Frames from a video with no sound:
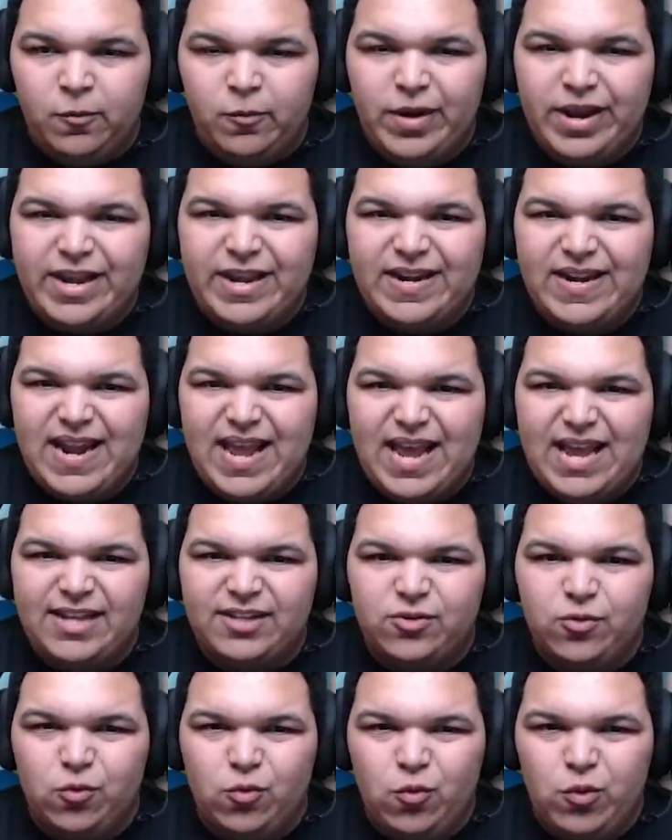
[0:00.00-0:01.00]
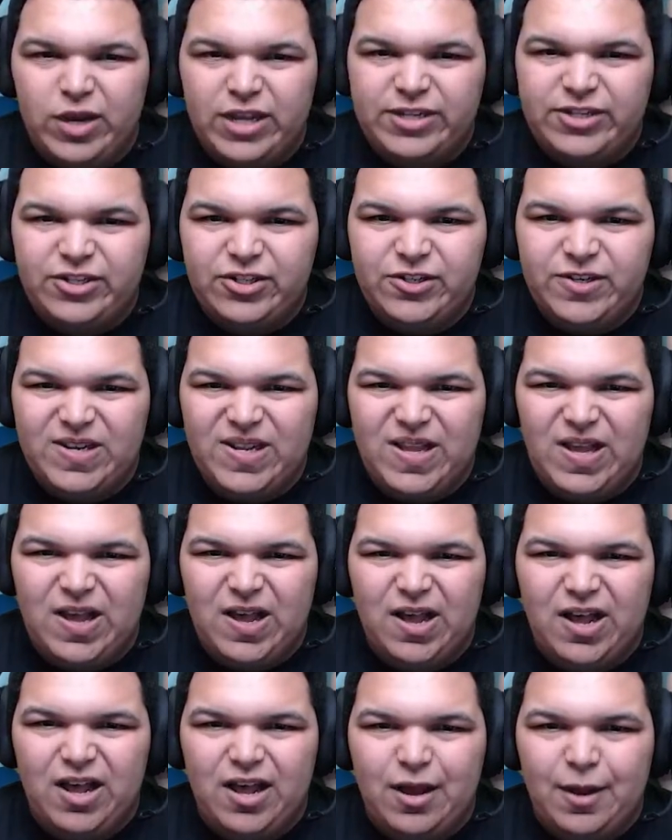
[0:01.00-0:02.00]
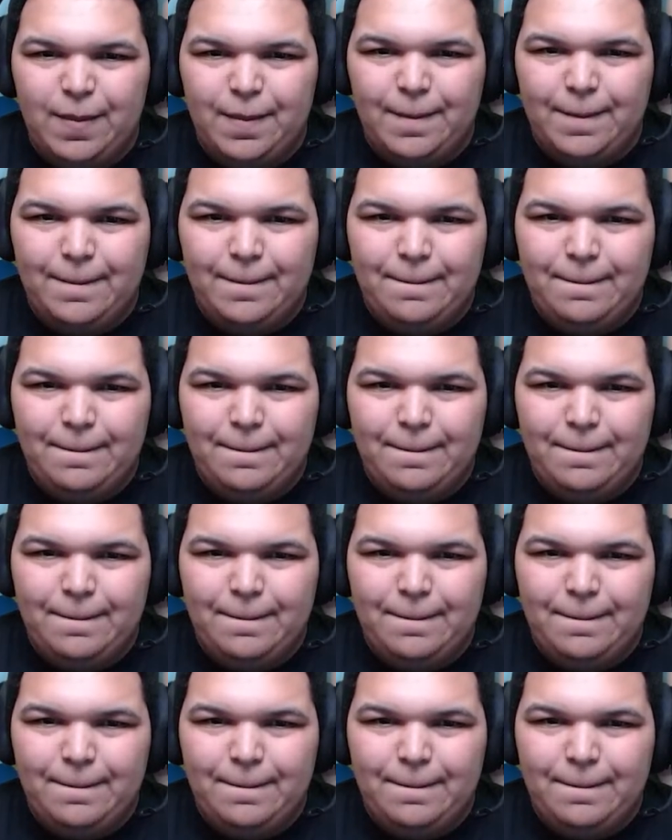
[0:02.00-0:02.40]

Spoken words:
recognize which, like,